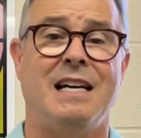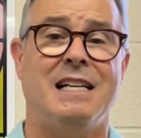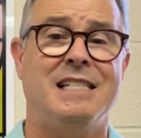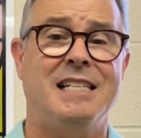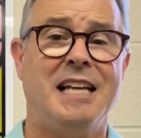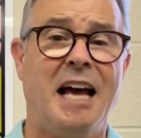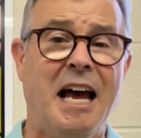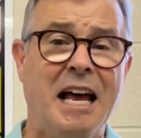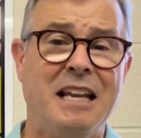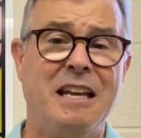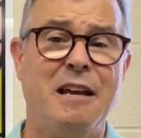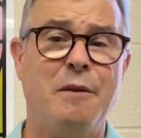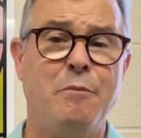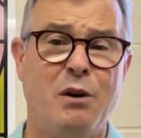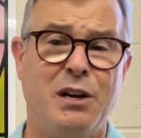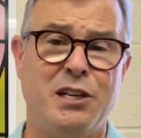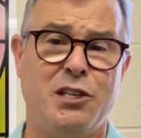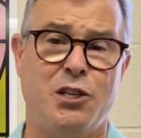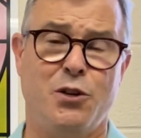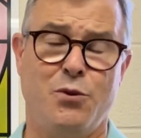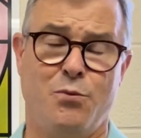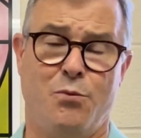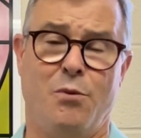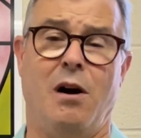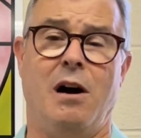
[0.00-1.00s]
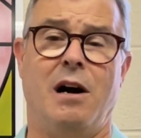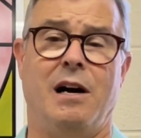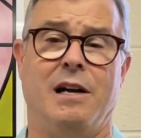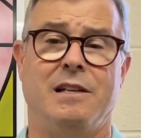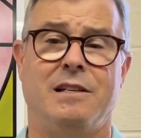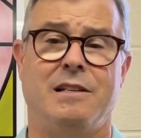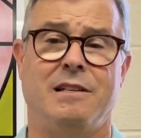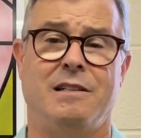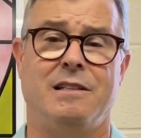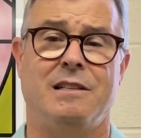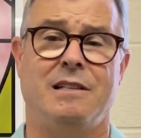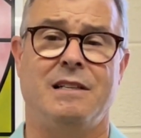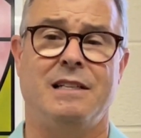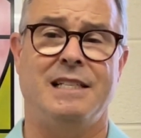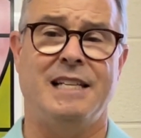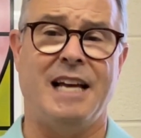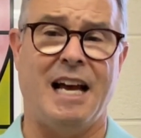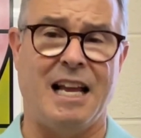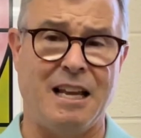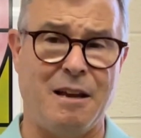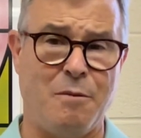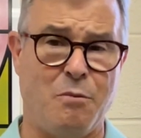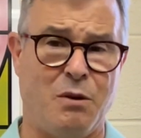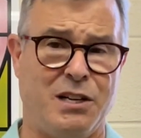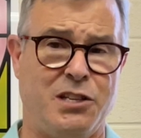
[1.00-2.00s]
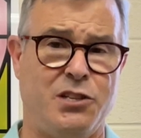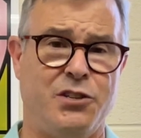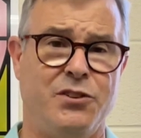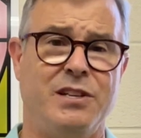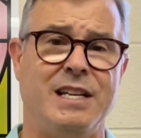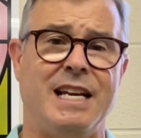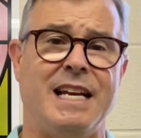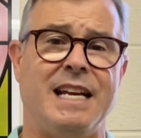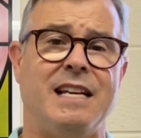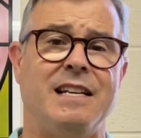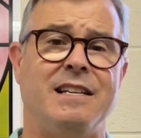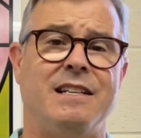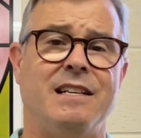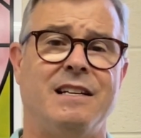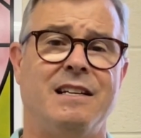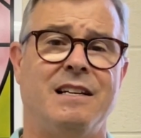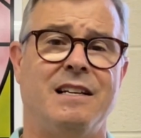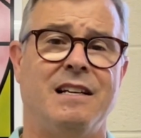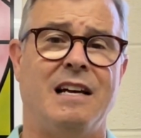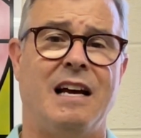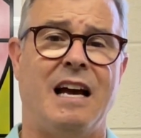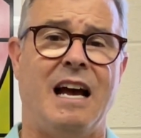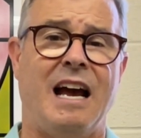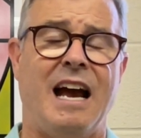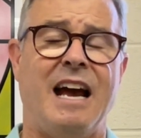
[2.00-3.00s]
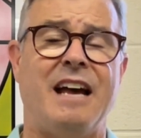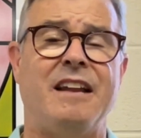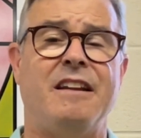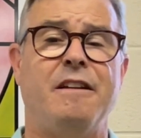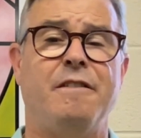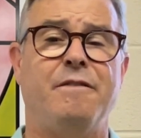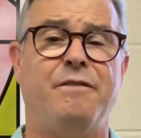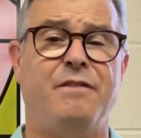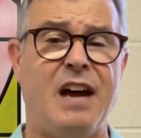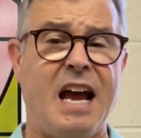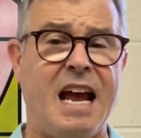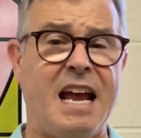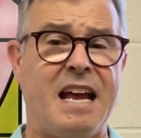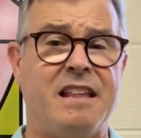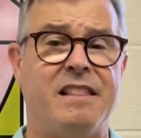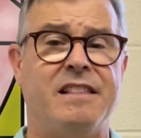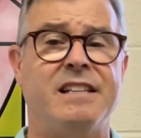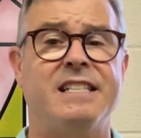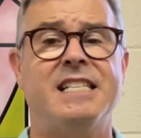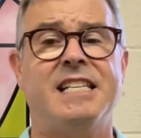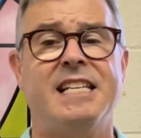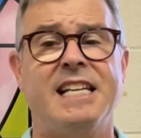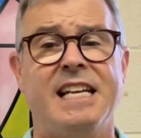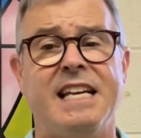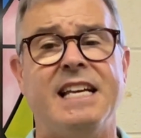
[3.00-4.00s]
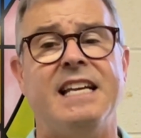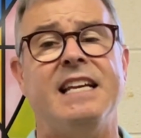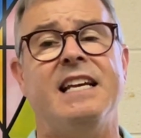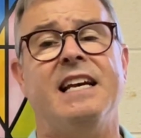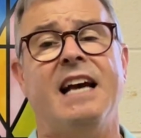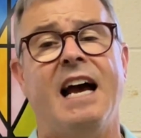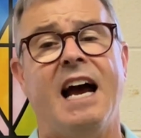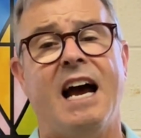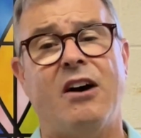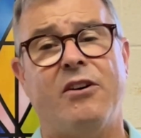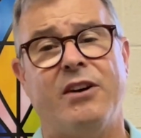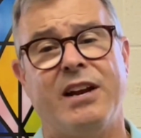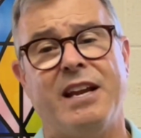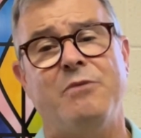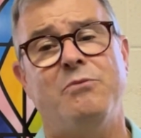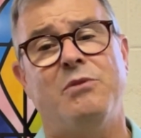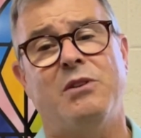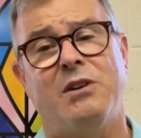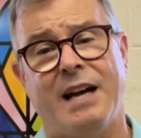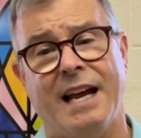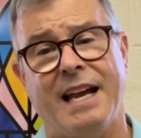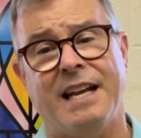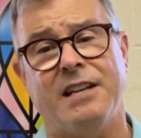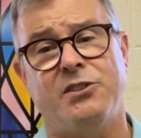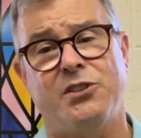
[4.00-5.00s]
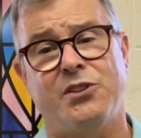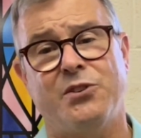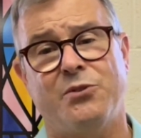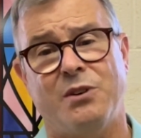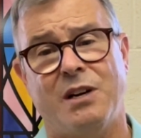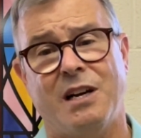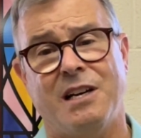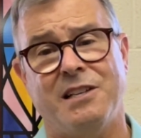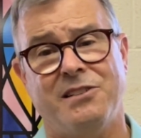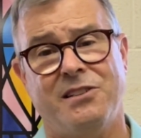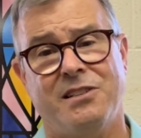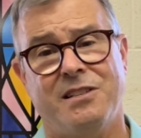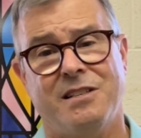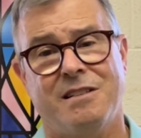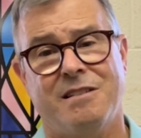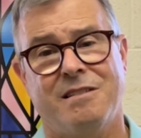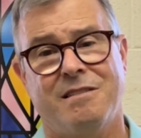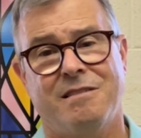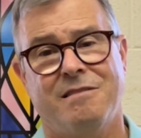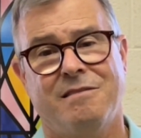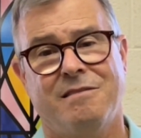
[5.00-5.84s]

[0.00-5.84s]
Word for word: Tell him what you want, tell him what you need, and in faith see how he will answer us.